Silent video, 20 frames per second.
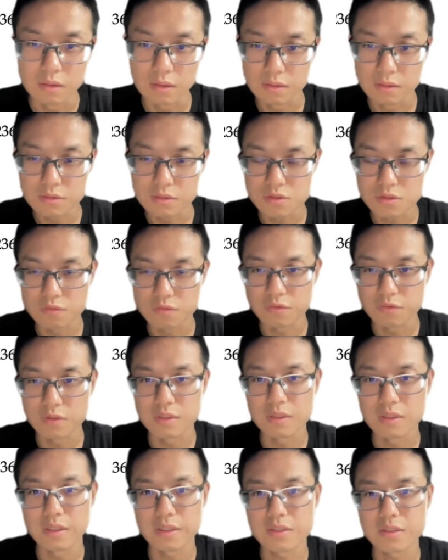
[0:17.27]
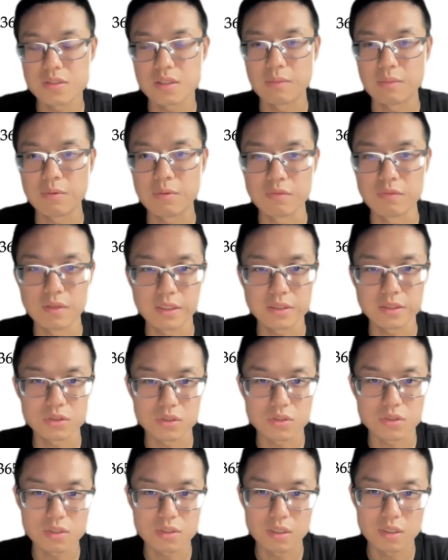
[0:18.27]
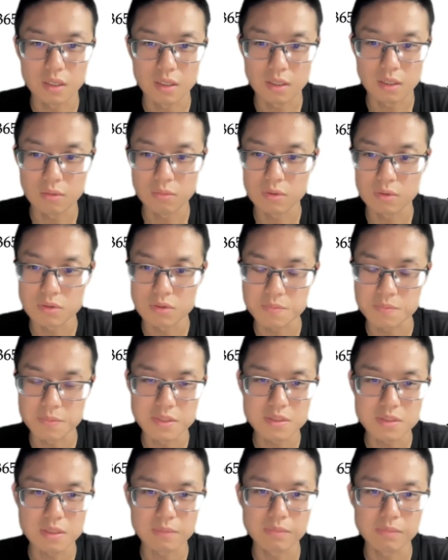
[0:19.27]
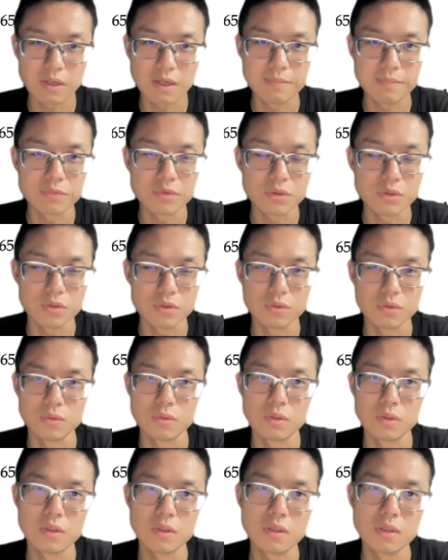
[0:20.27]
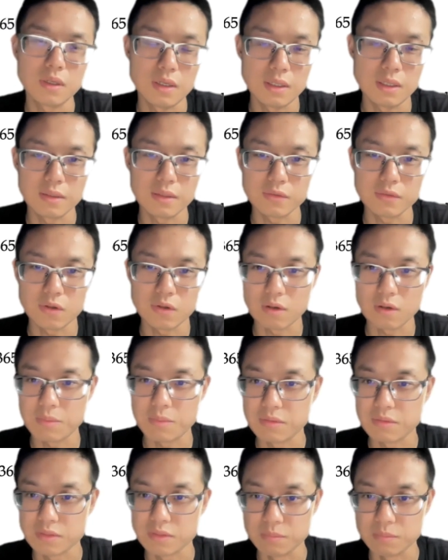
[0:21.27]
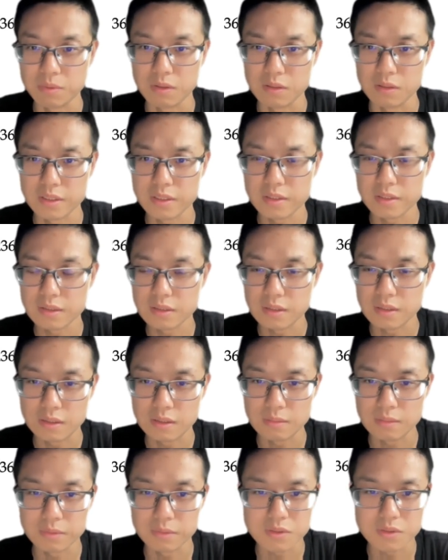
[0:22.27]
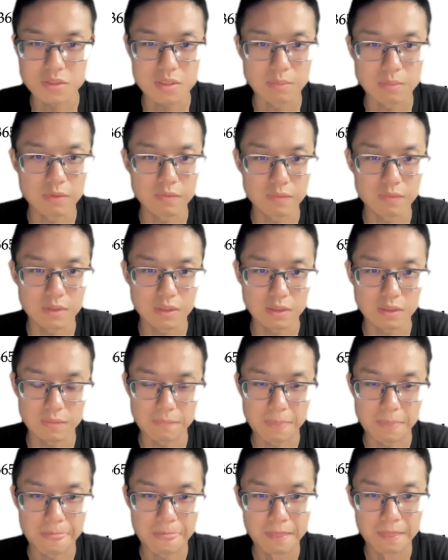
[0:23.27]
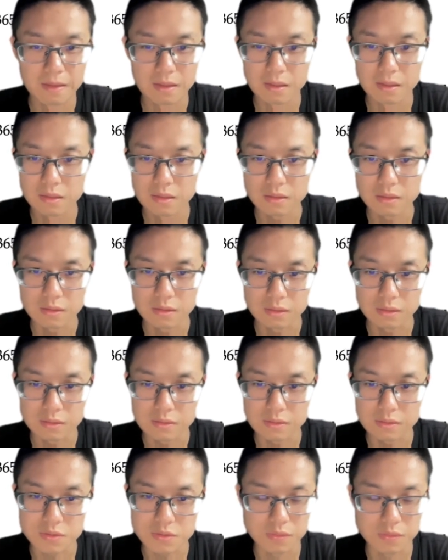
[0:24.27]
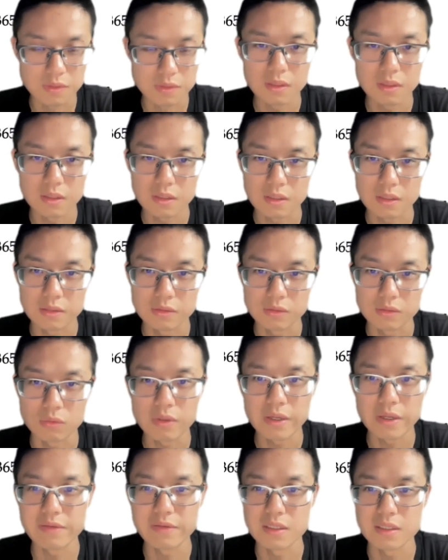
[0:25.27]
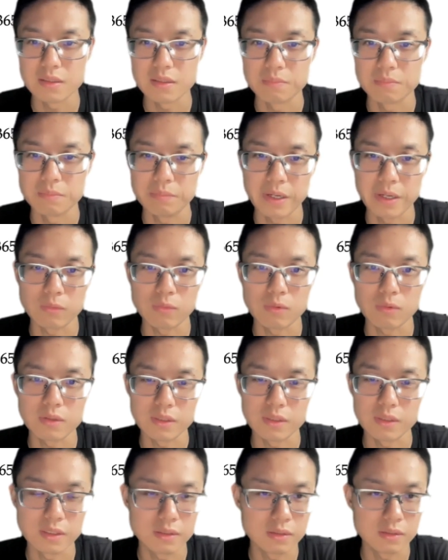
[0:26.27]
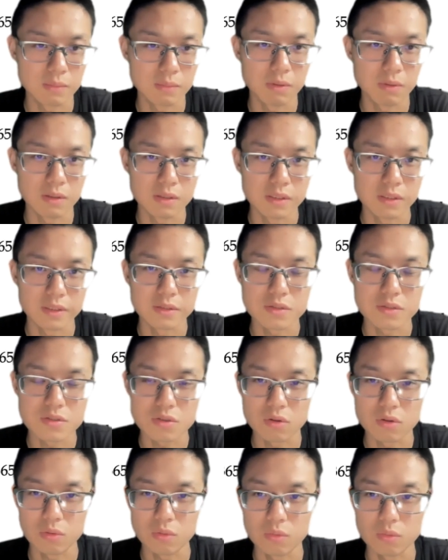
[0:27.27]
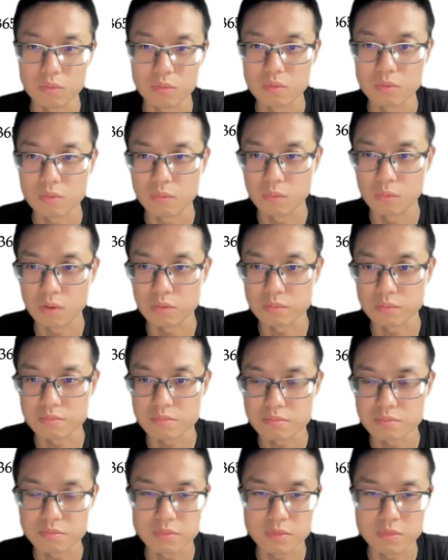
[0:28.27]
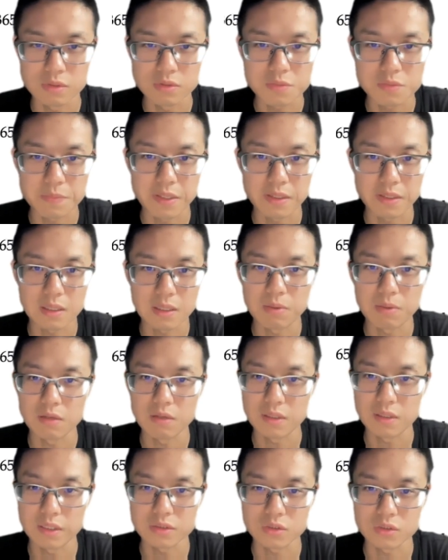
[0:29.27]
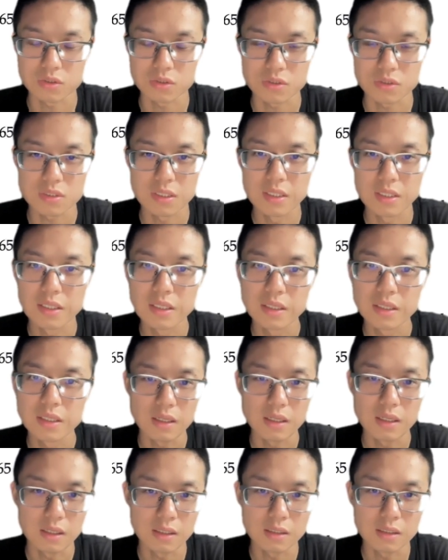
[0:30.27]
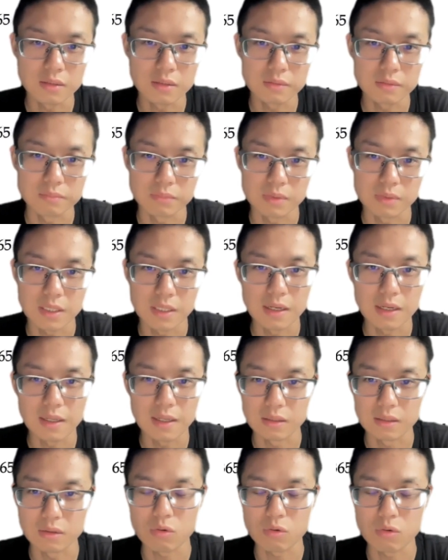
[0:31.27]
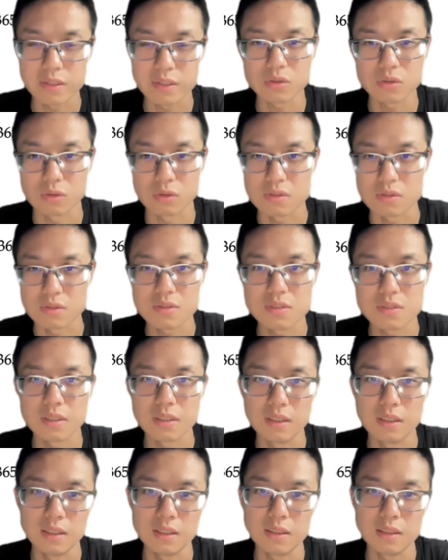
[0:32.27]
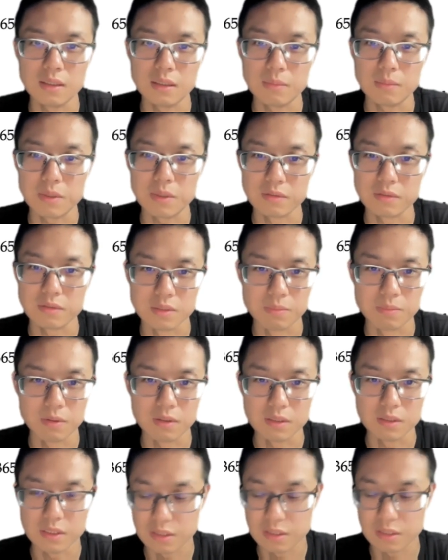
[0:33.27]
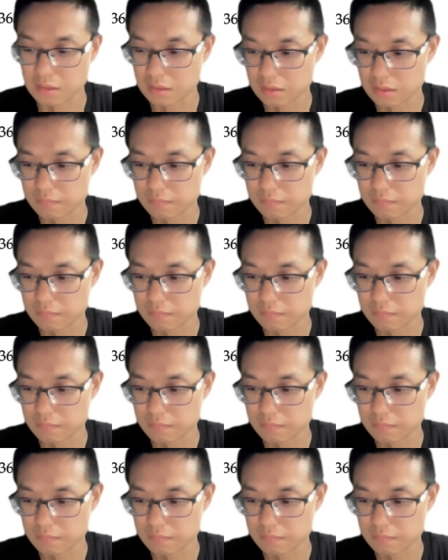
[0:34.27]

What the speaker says: So for the next couple of lectures, we'll spend some time to talk about deep learning because some of the students don't have any background in deep learning. So we'll spend a couple of lectures, kind of like a crash course about deep learning.